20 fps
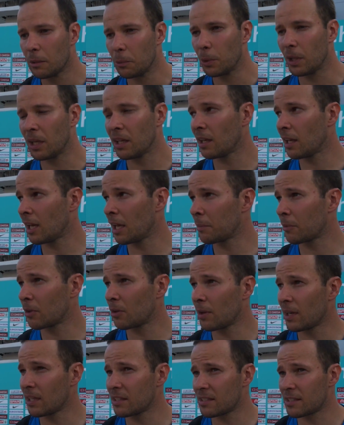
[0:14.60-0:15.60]
Well, I'm
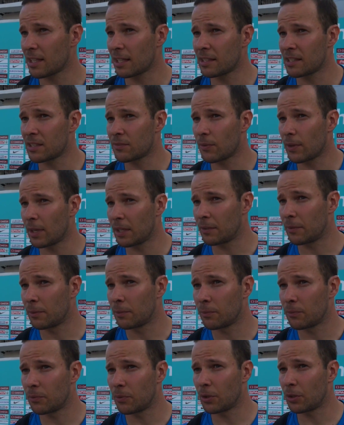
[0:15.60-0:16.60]
quite satisfied
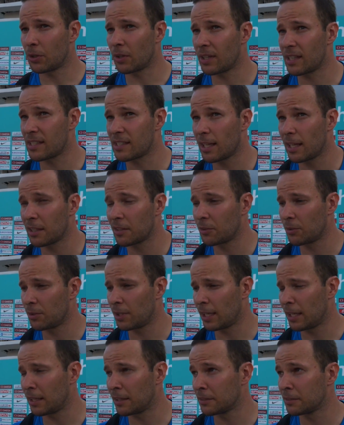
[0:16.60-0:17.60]
for the result
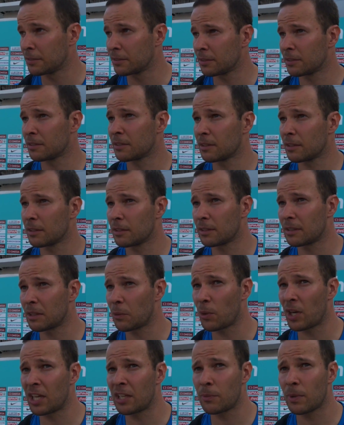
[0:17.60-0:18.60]
today.
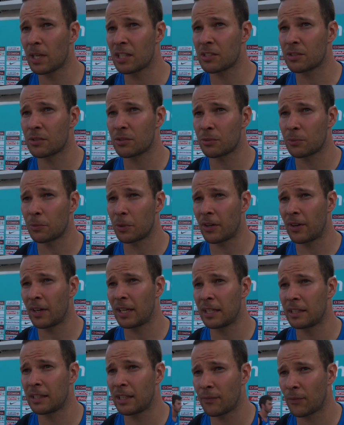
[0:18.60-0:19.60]
The wind was
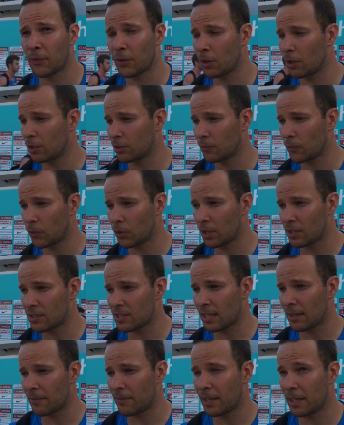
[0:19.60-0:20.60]
very difficult for the
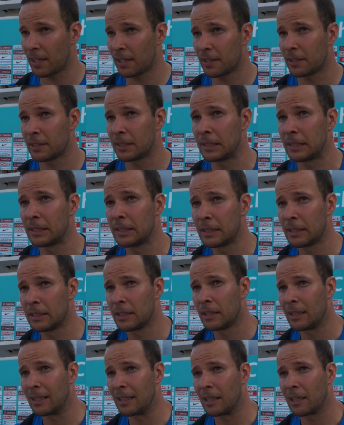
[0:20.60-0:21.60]
javelin,
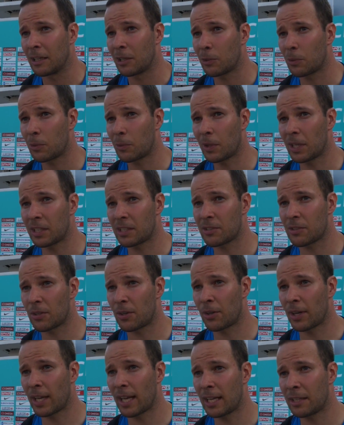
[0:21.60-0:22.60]
quite
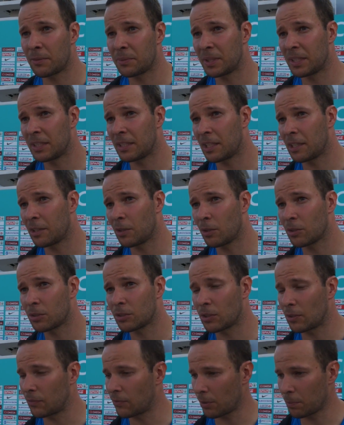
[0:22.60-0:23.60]
strong headwind and
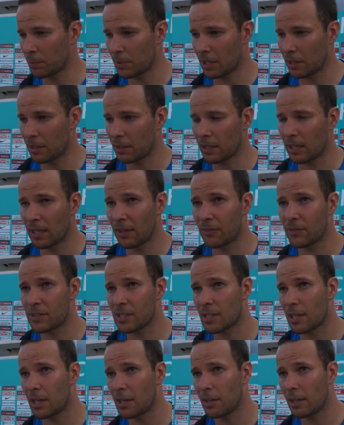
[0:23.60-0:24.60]
also from the
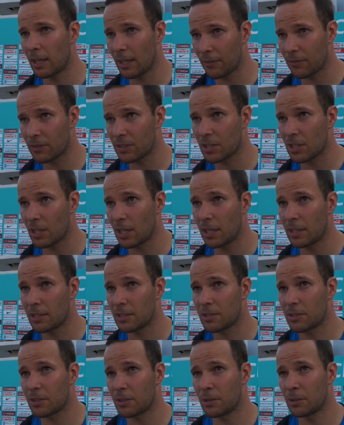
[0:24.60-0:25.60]
left left
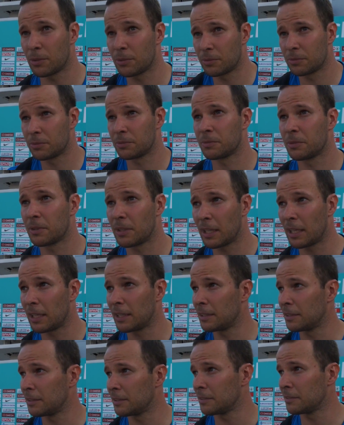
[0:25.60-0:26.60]
side. So,
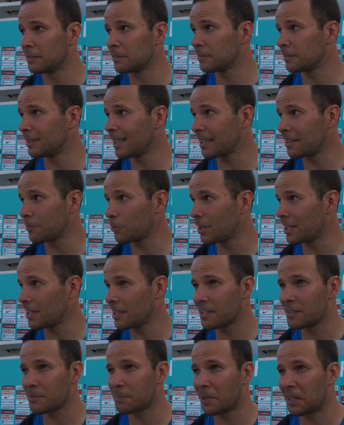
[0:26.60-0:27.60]
and that
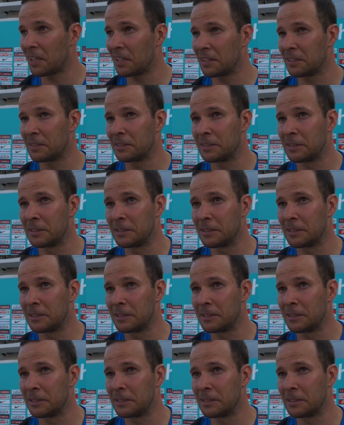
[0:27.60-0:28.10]
wind is my